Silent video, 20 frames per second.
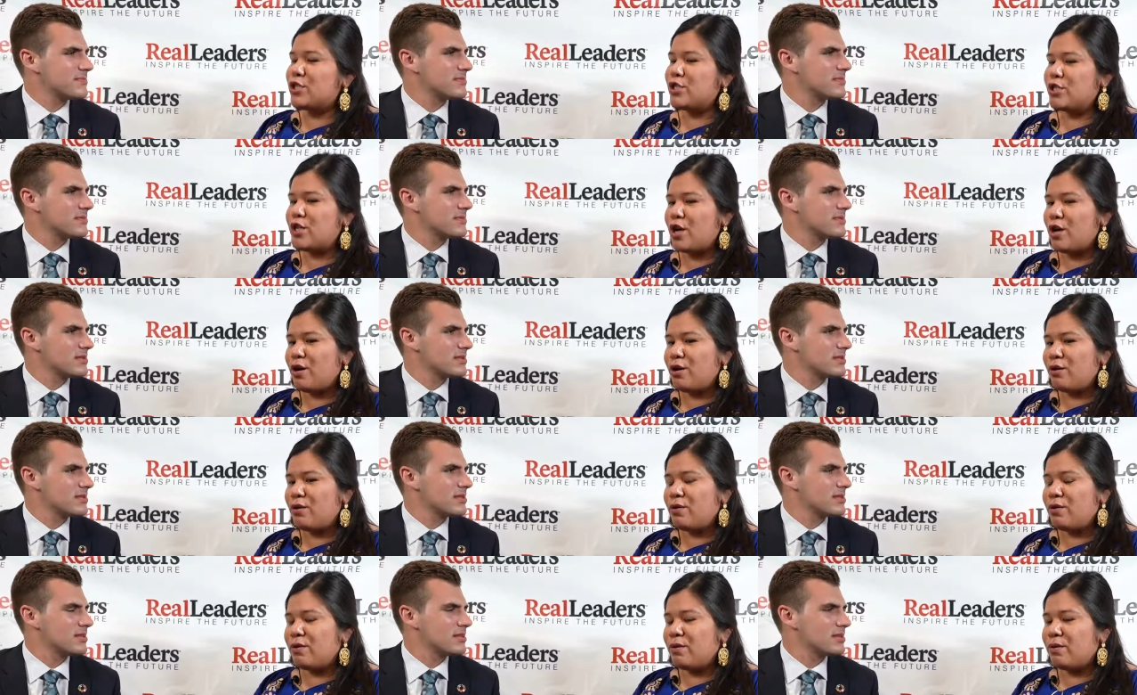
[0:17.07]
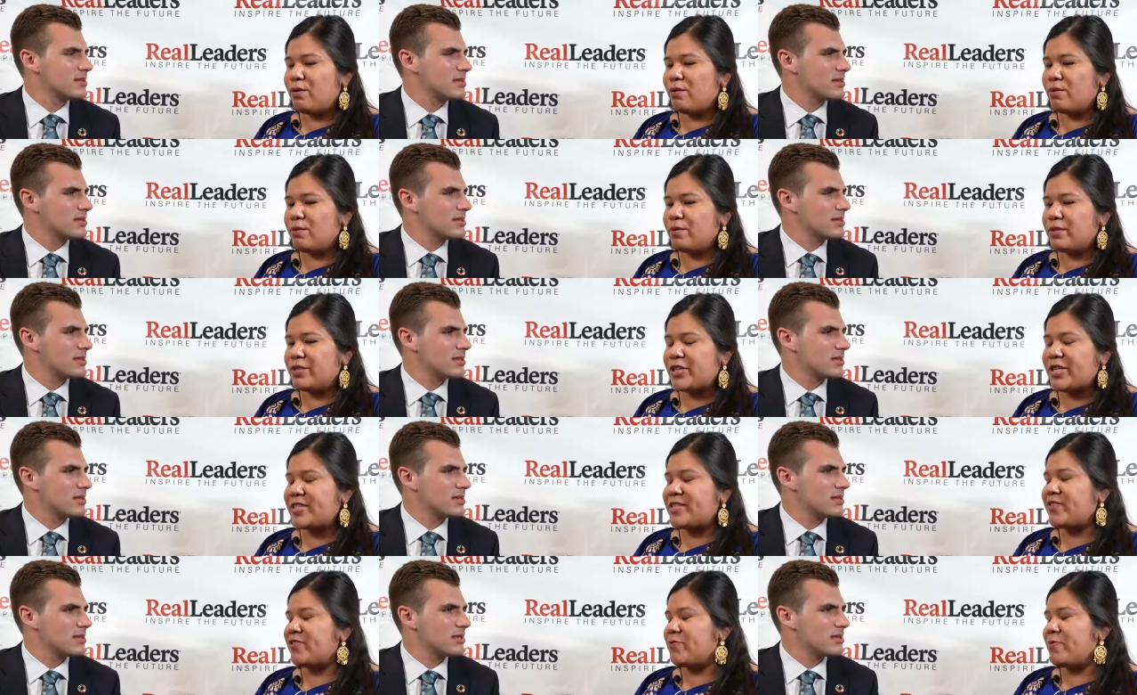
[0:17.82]
Speaker 1: So,
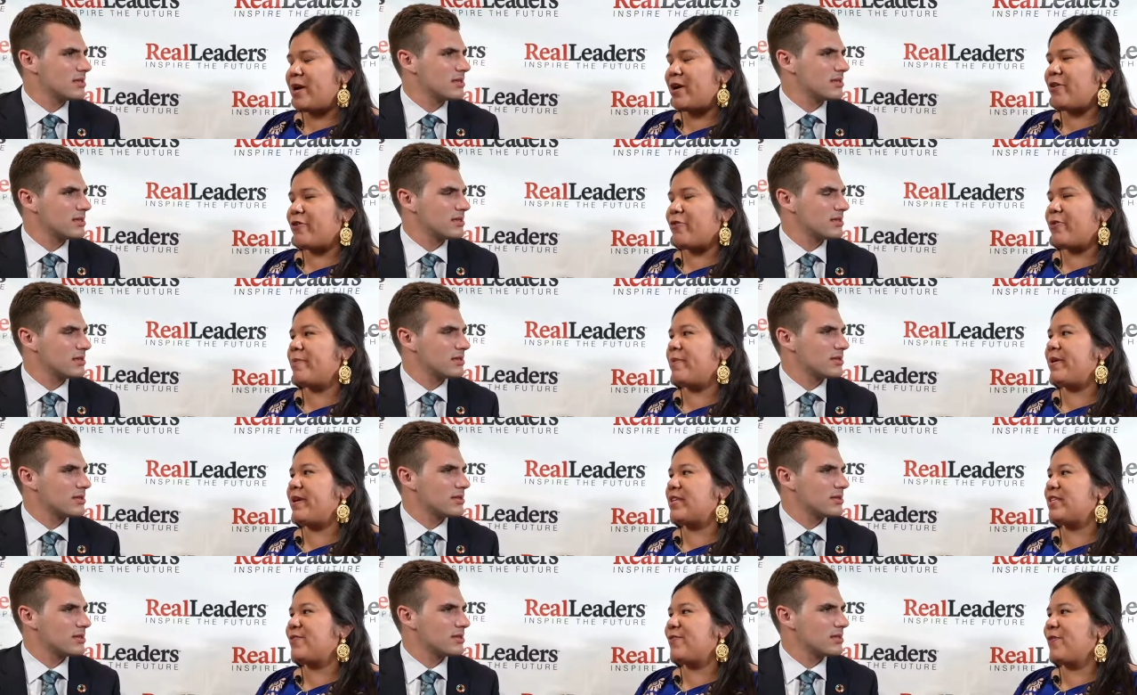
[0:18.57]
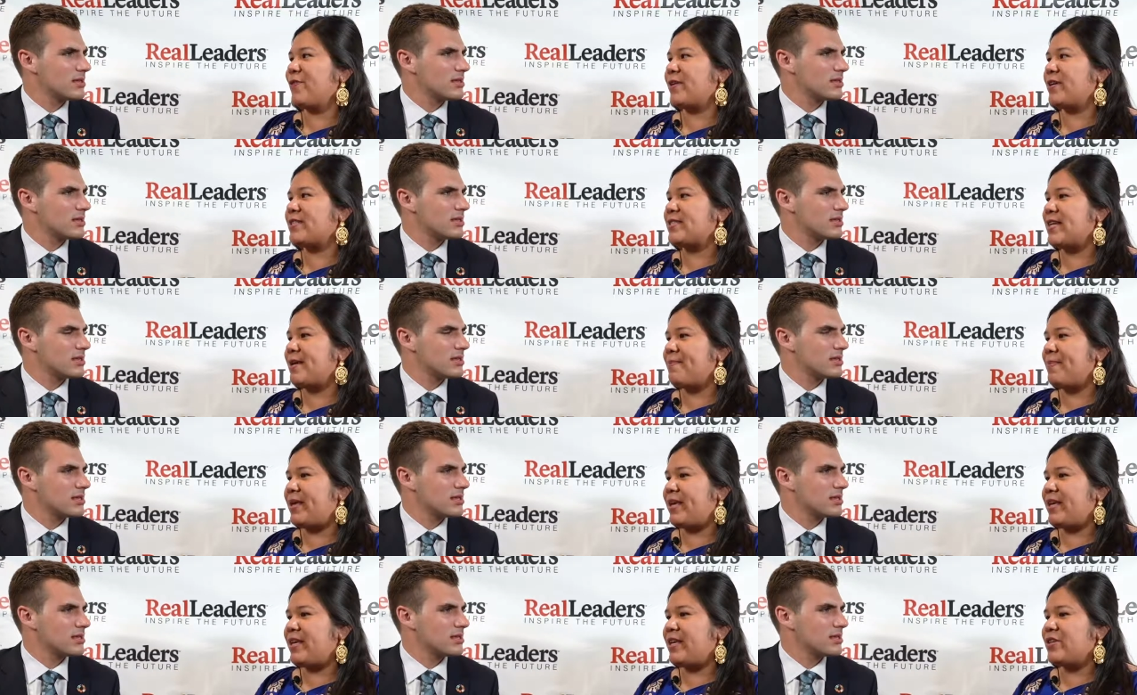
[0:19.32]
Justice for Migrant Women is focused on
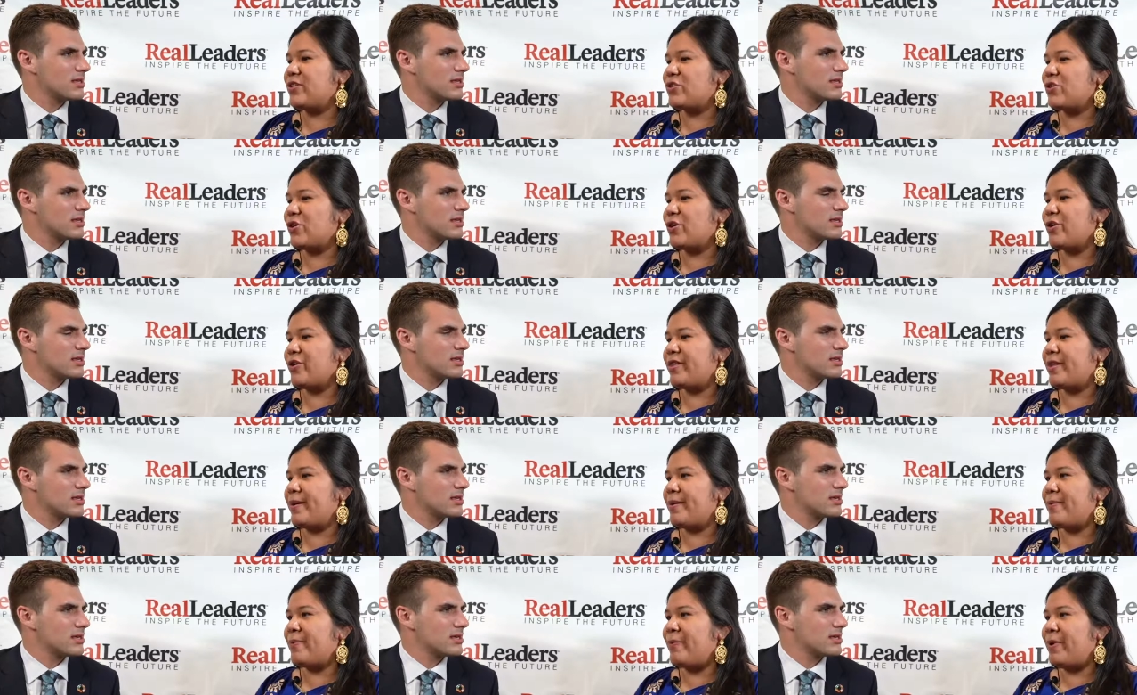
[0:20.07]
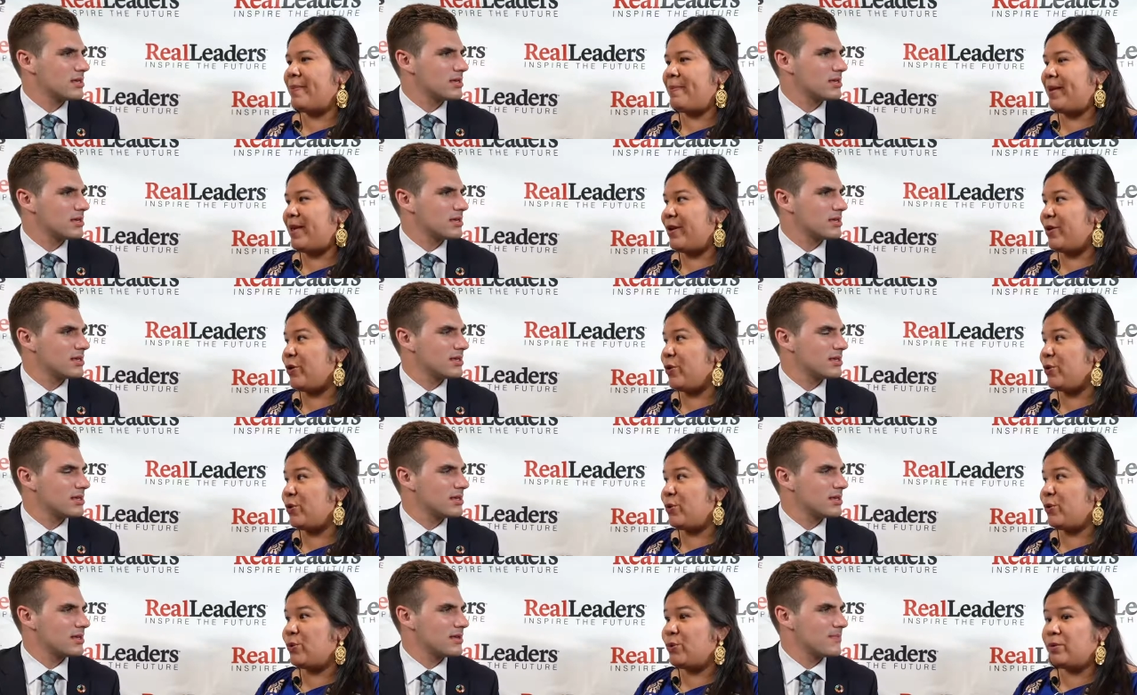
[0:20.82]
making sure that women
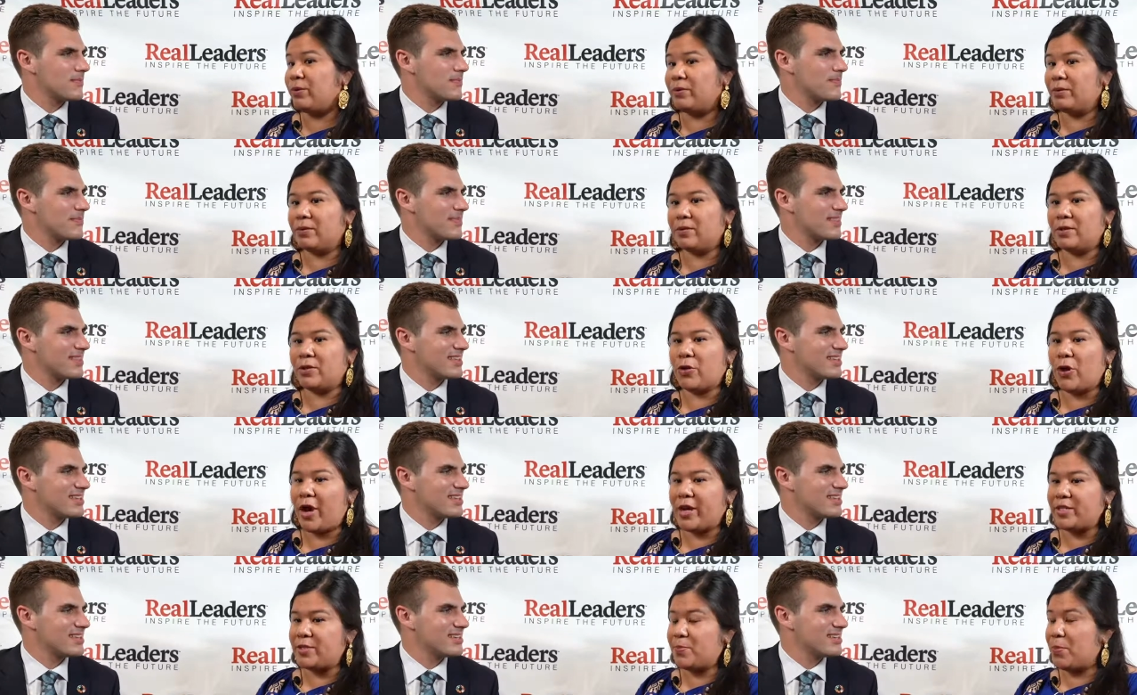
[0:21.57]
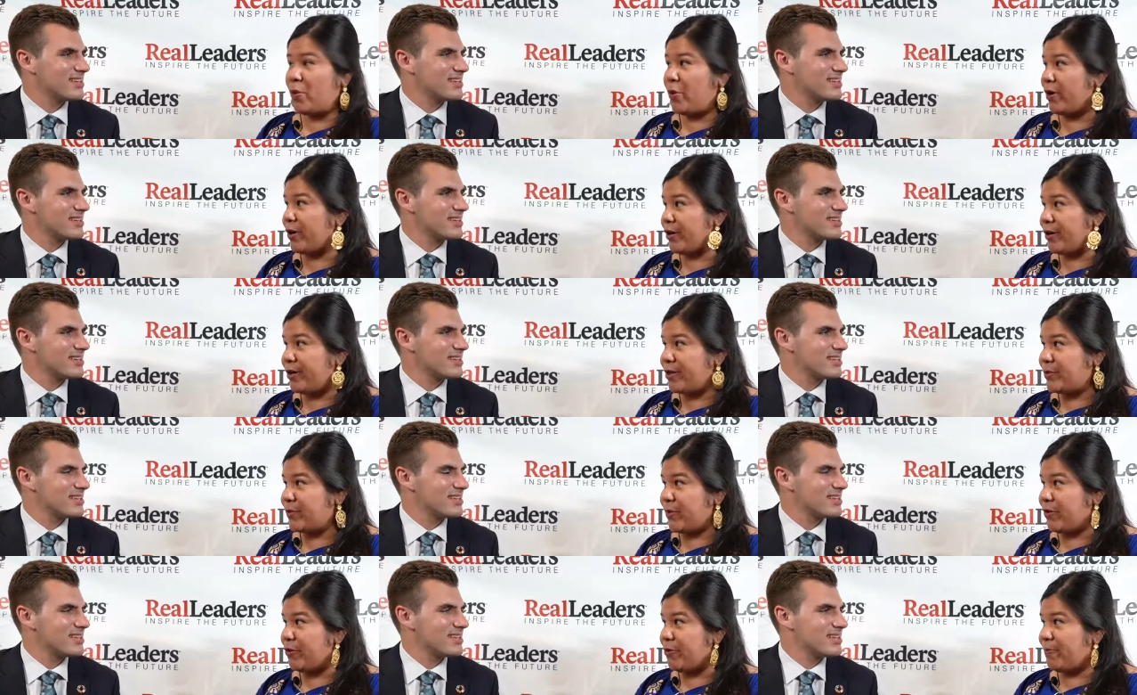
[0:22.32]
who cross borders,
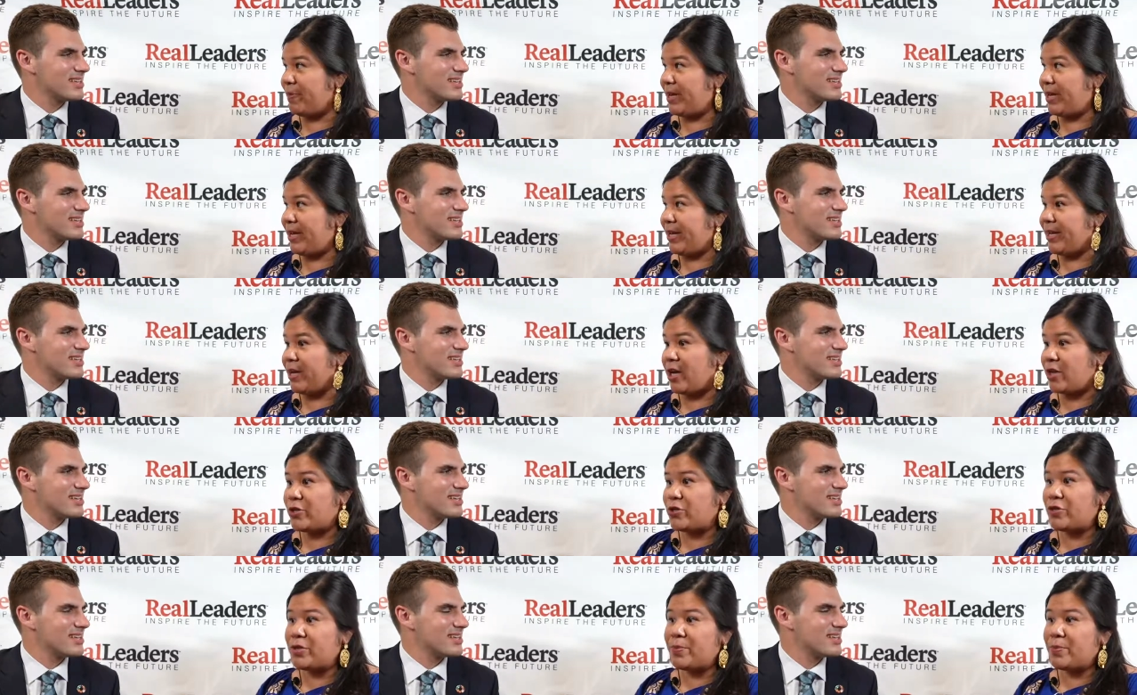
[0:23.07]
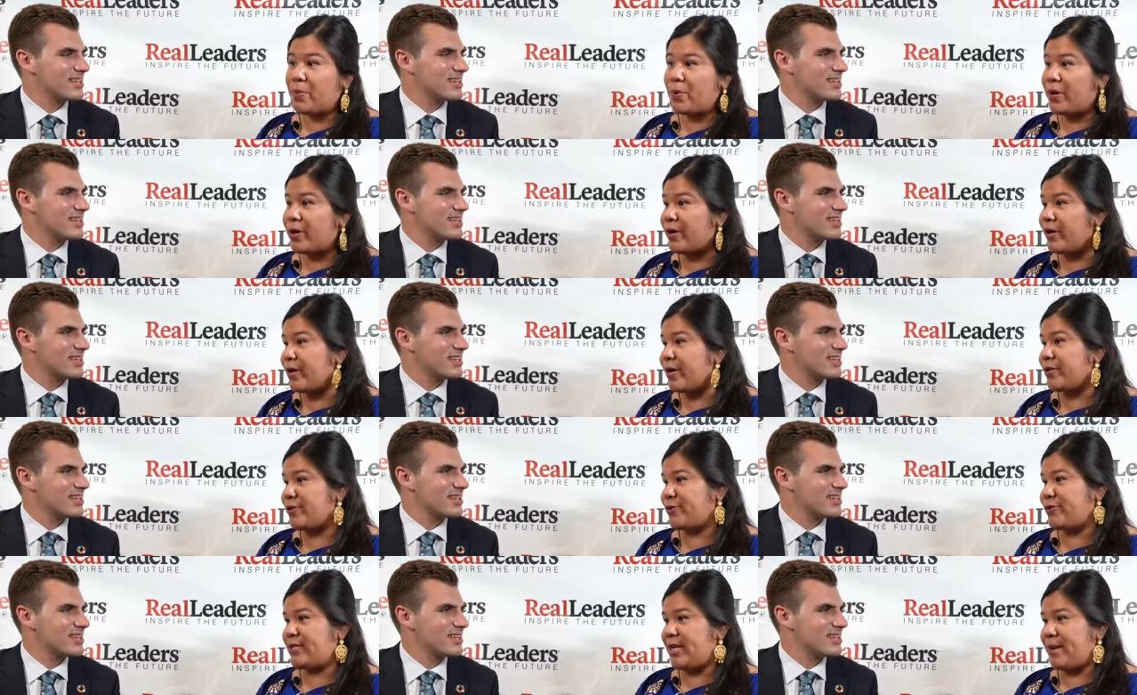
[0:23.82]
whether it be country
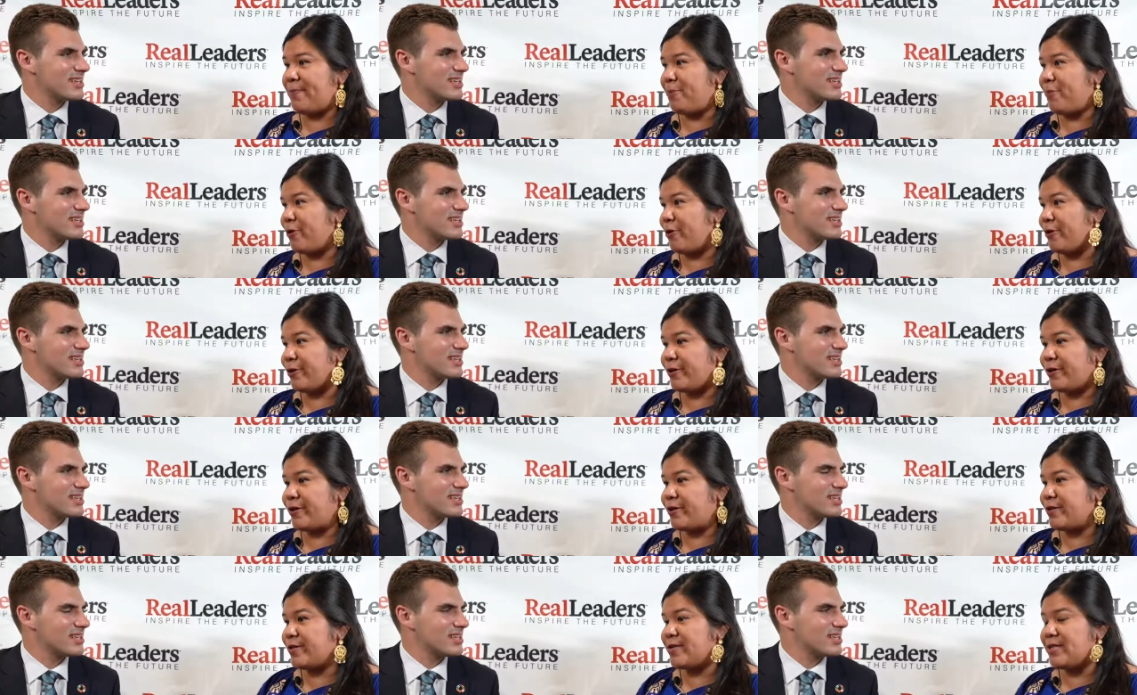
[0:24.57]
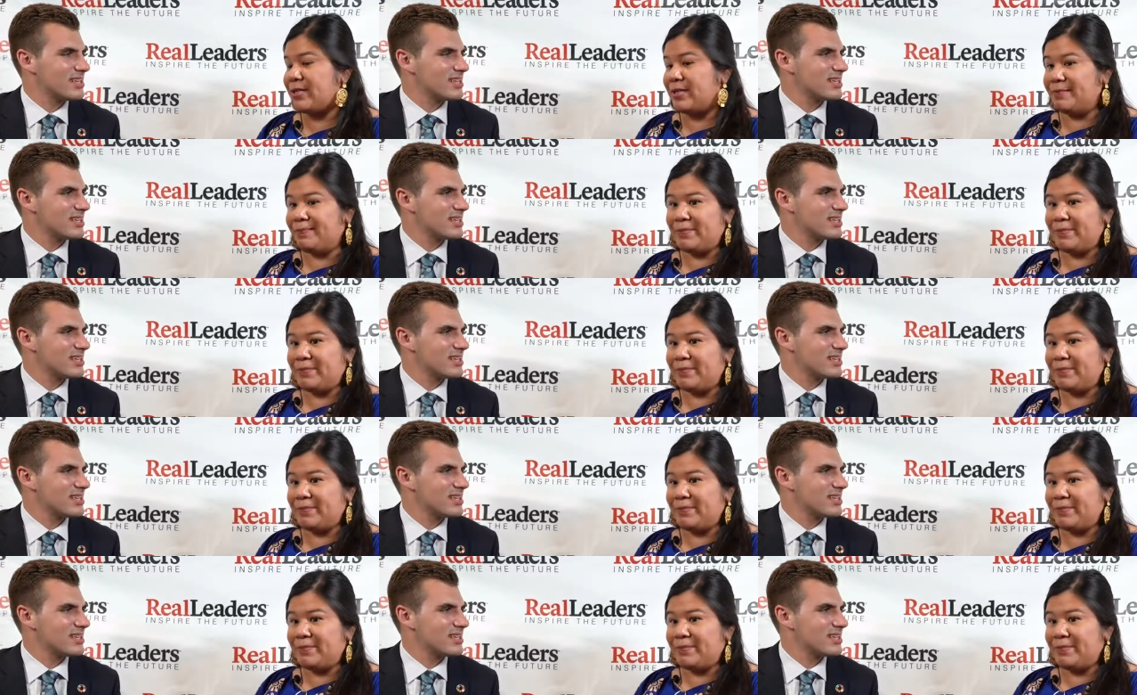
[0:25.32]
borders, state borders,